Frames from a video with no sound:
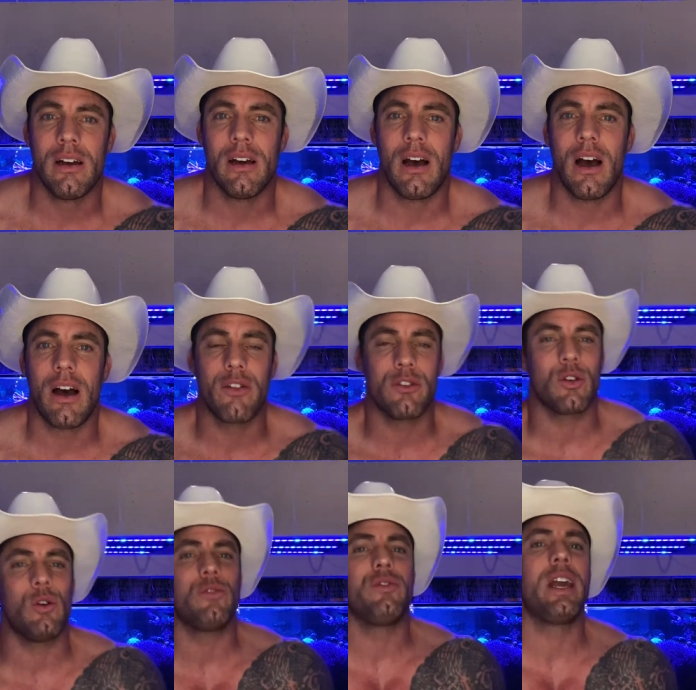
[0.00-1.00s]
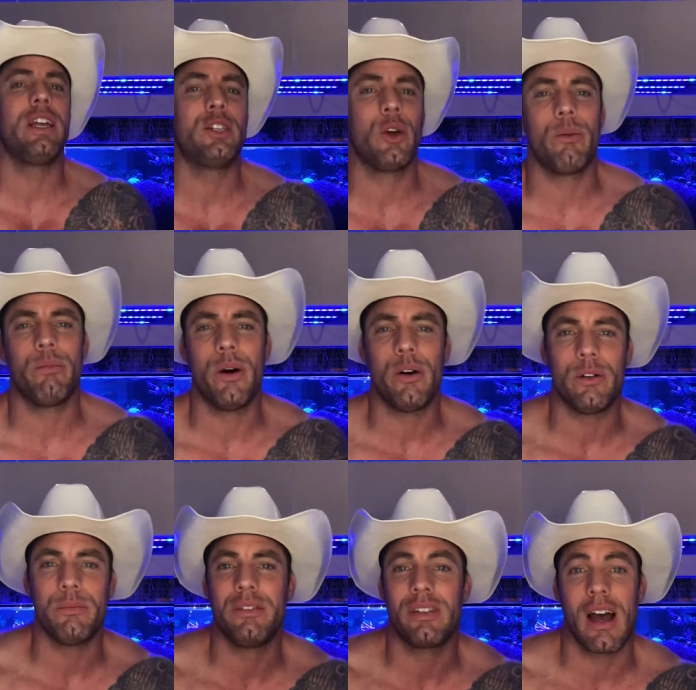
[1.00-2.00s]
Uh, those old VHO
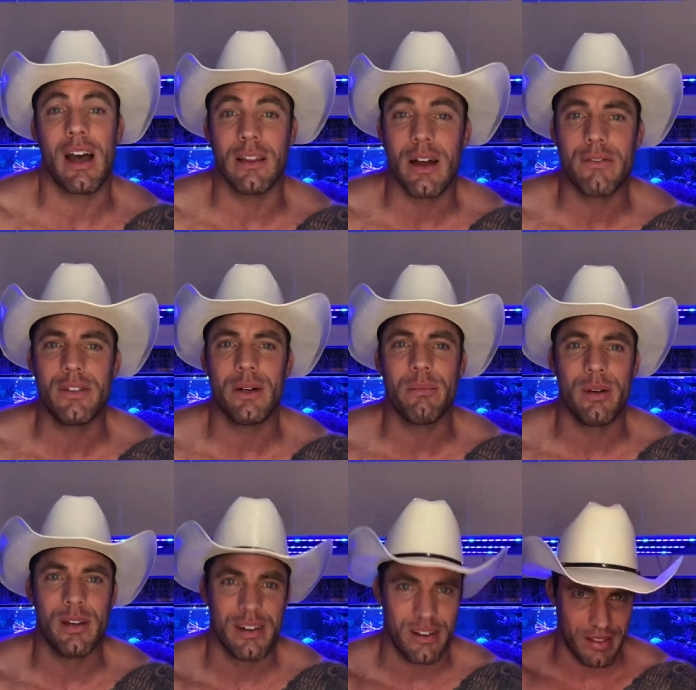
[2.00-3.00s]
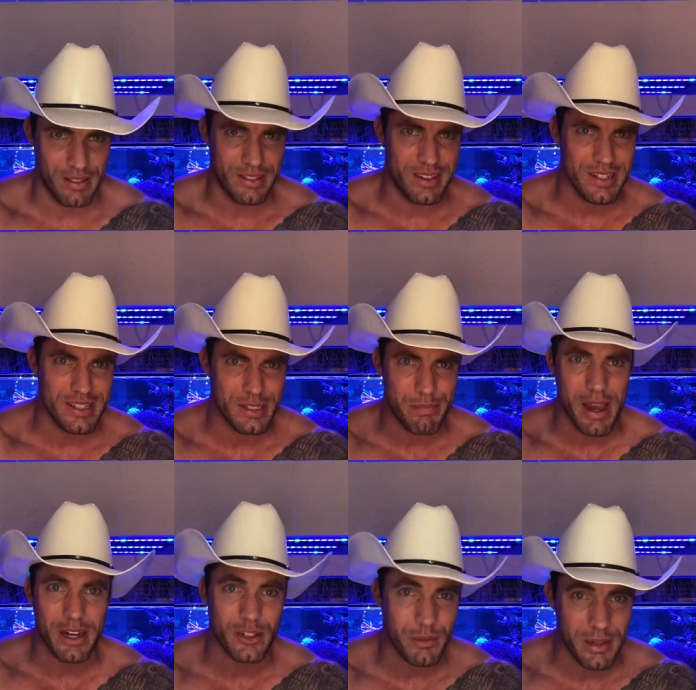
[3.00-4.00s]
bulbs, I loved them. This
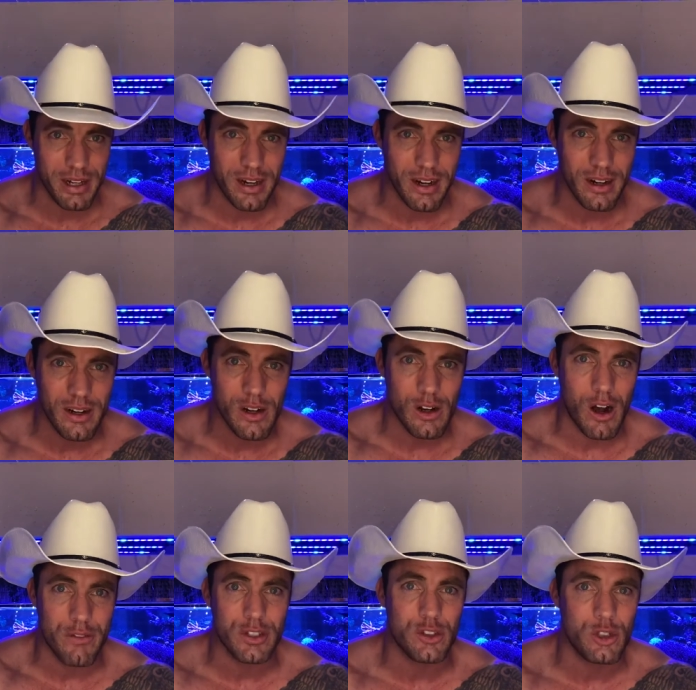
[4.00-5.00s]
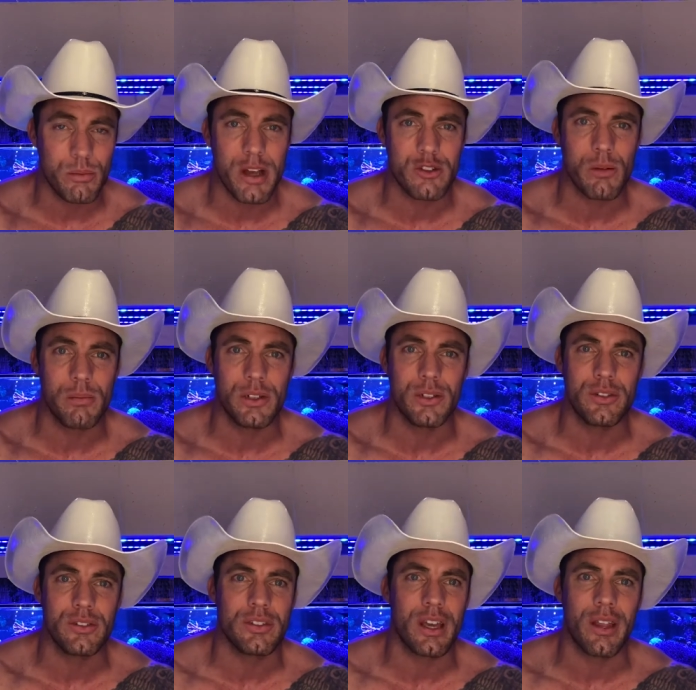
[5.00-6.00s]
spectrum here, off these two meso
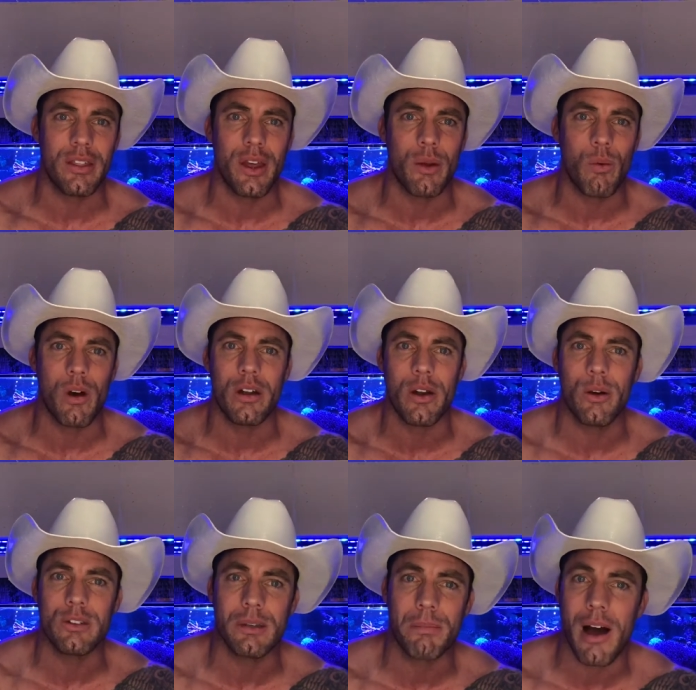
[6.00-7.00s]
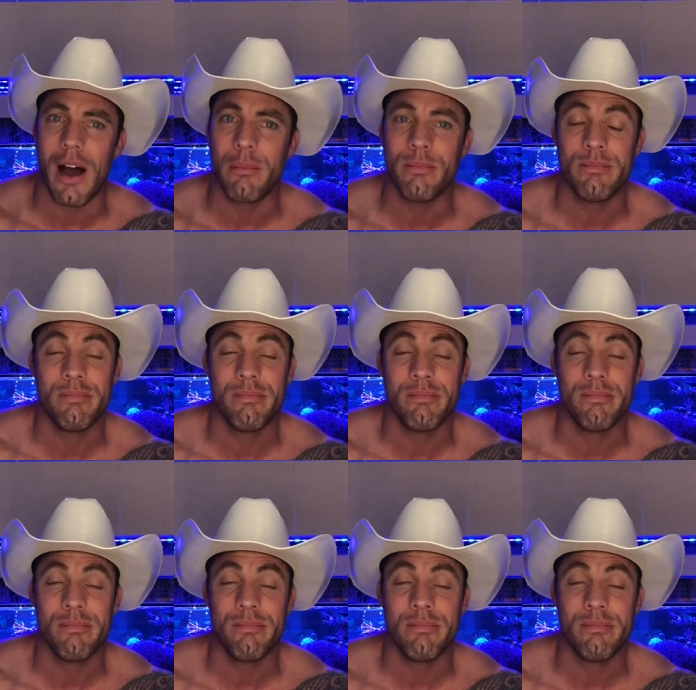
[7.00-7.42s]
blues and then one OG pop,